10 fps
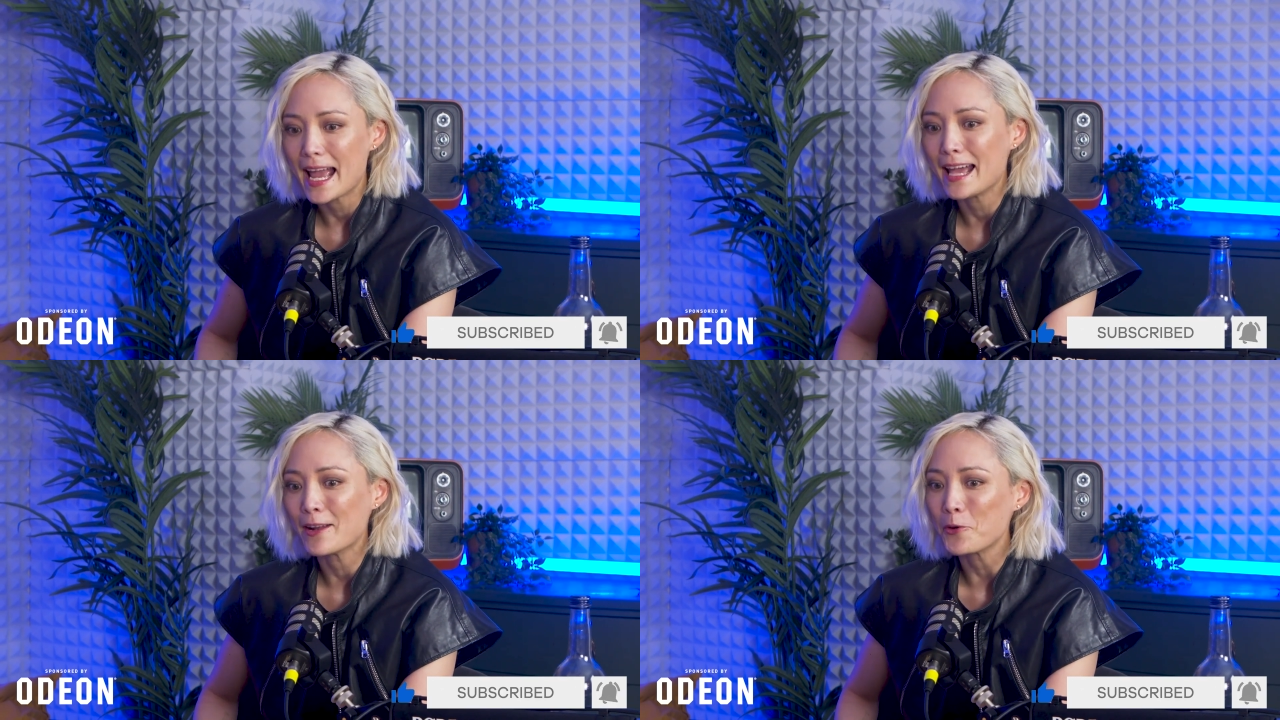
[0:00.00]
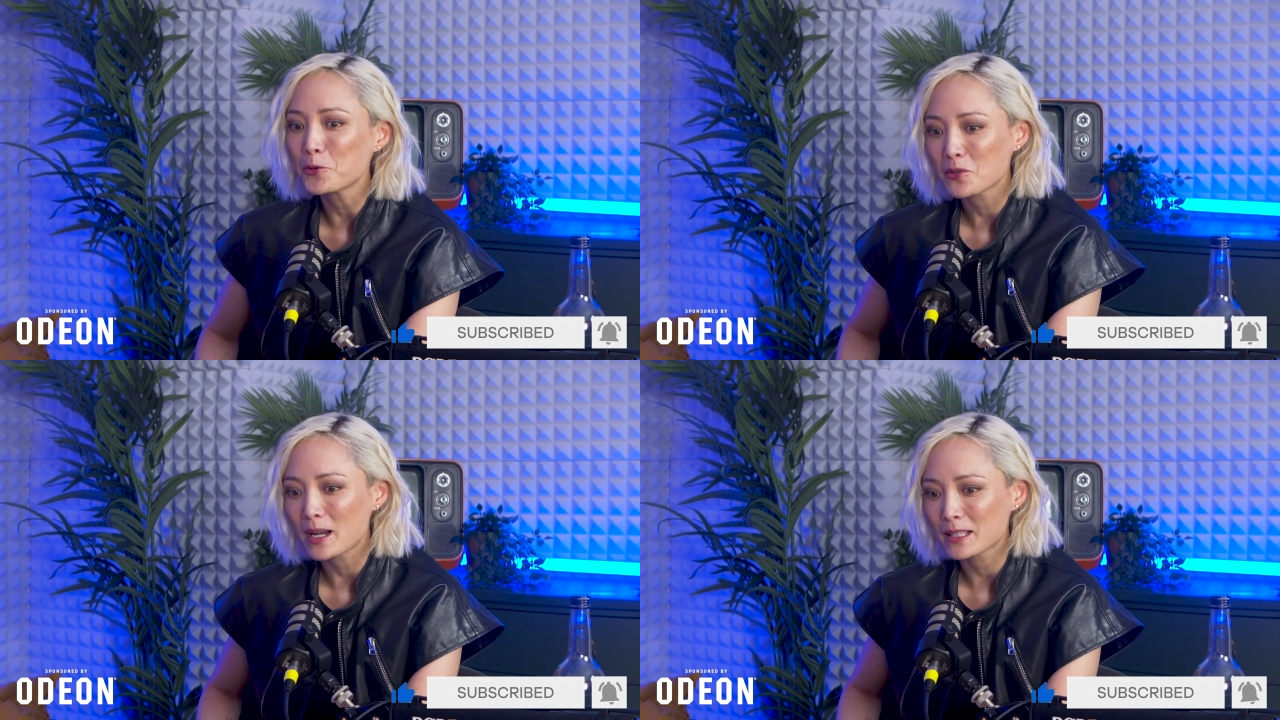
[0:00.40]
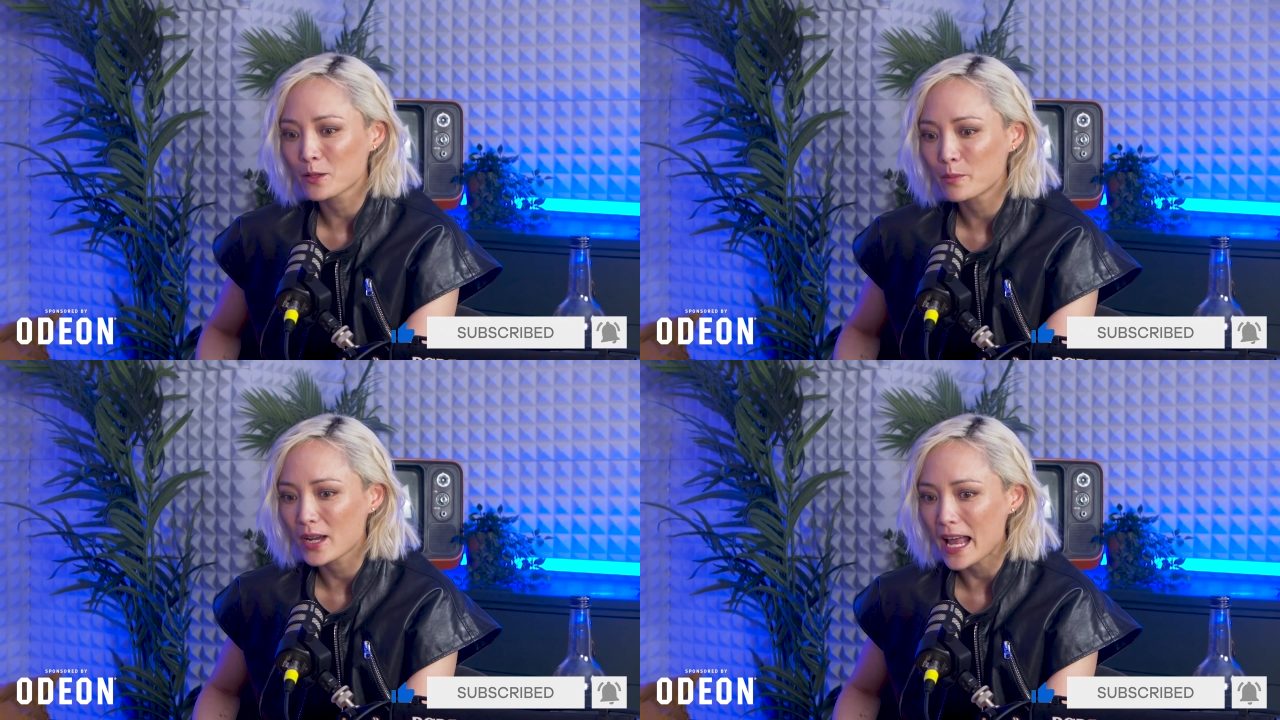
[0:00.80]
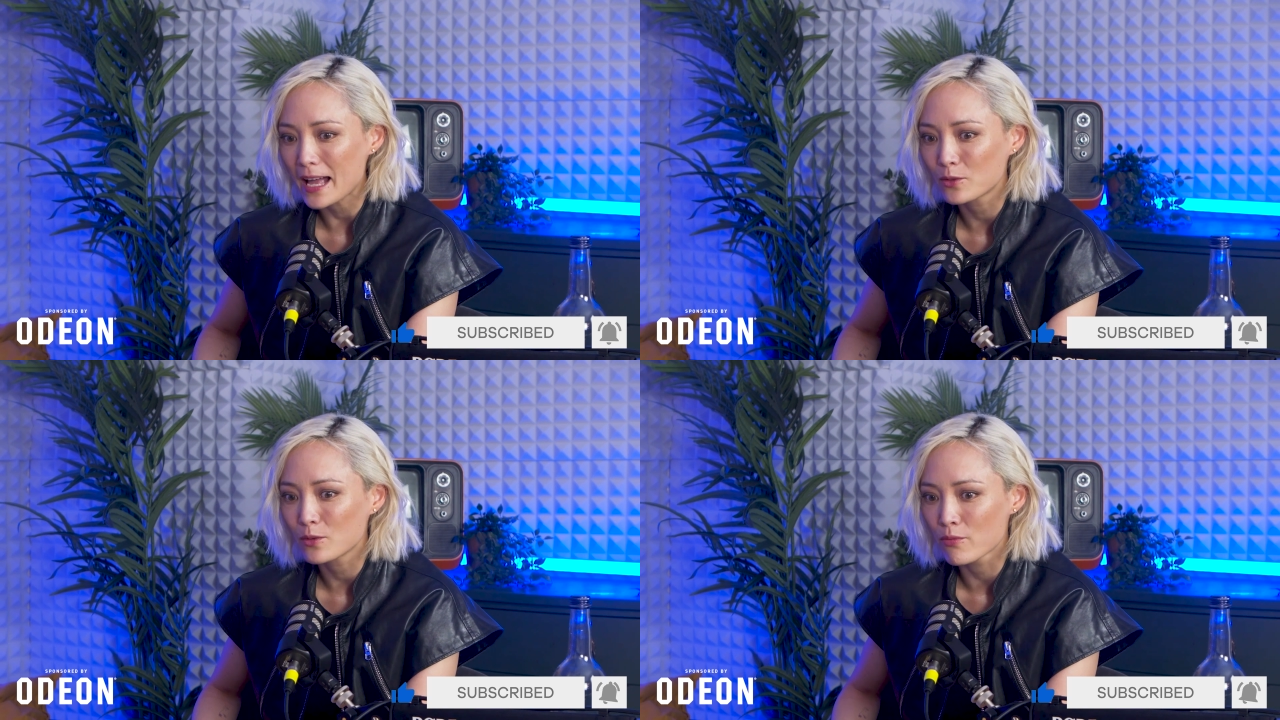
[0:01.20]
And also at some point I
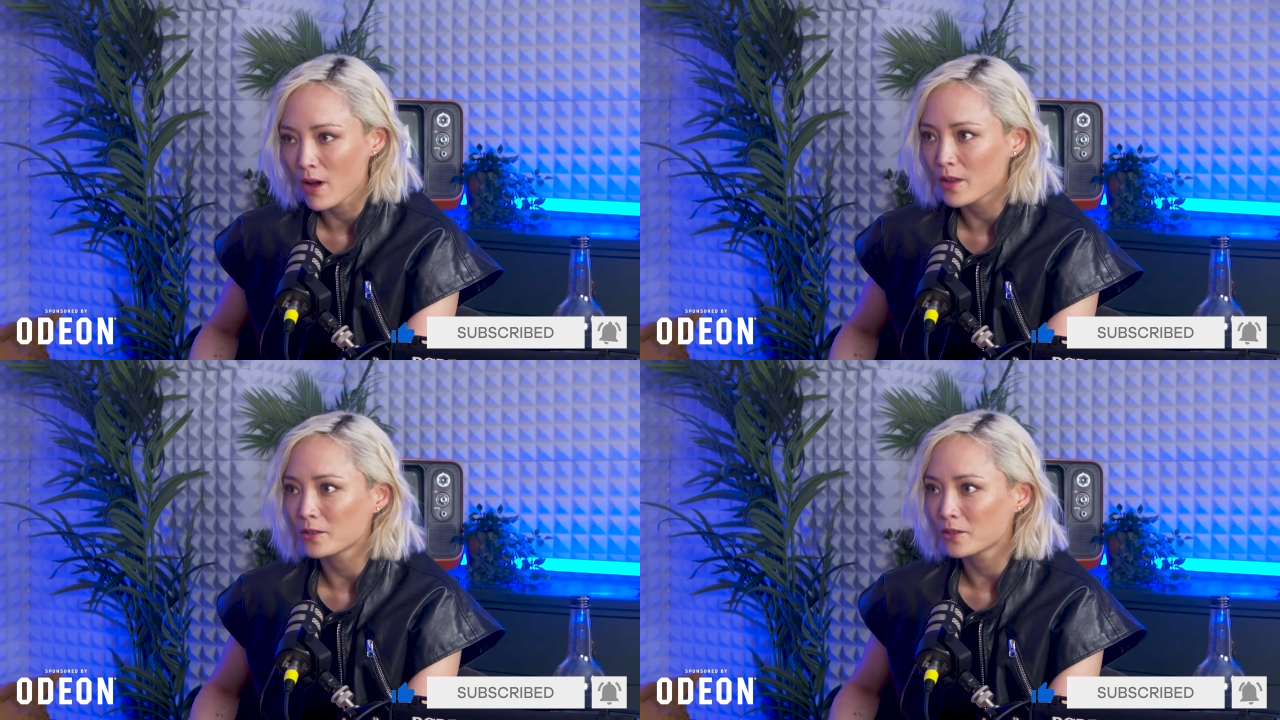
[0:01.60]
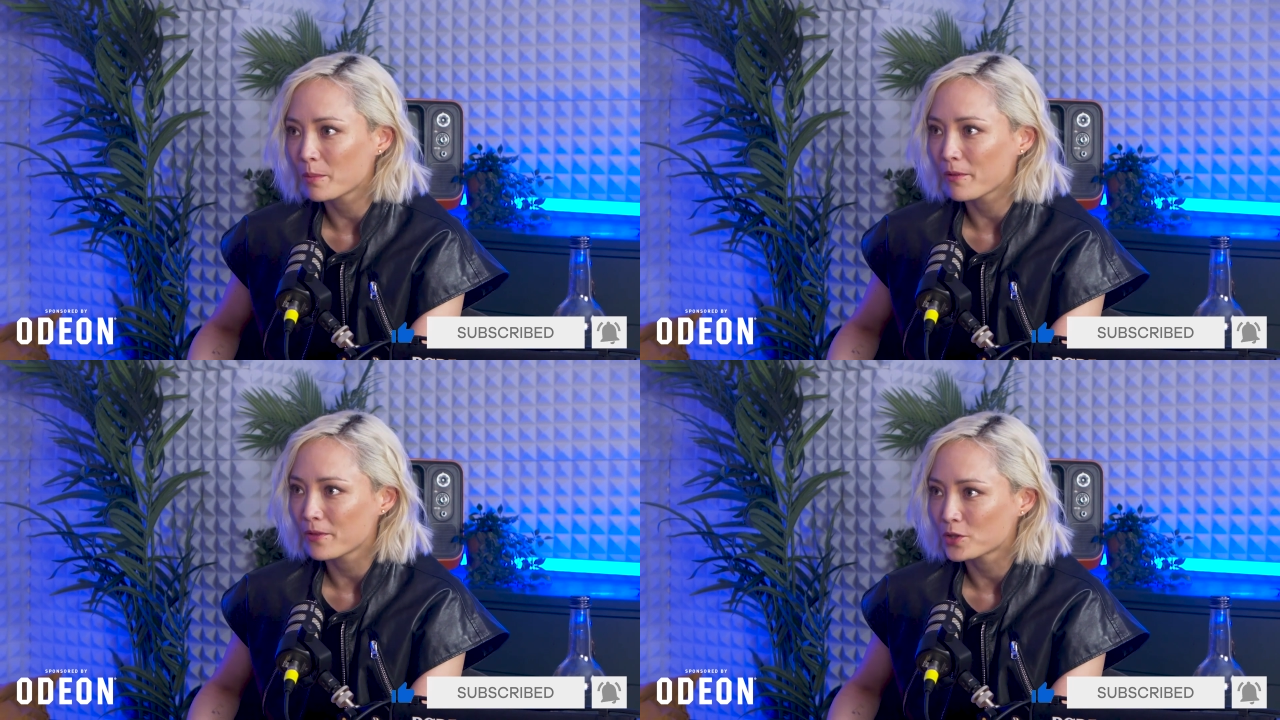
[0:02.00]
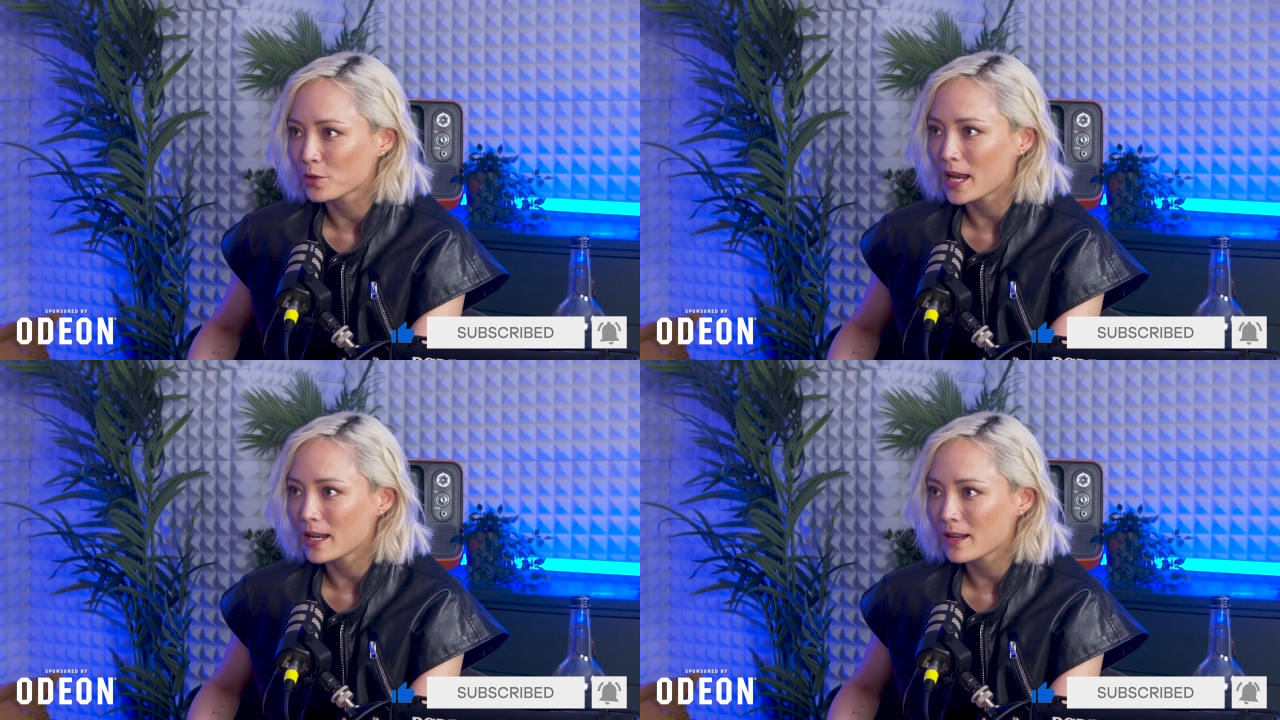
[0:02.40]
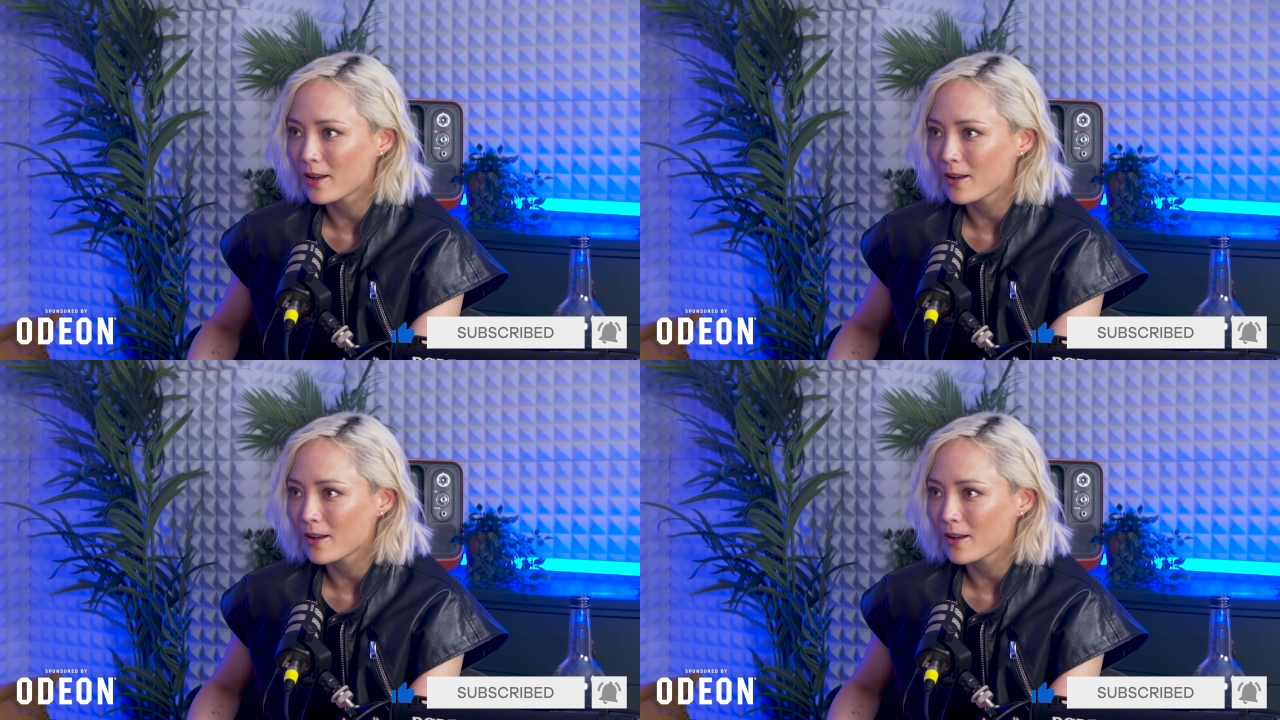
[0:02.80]
had to run on top of the train,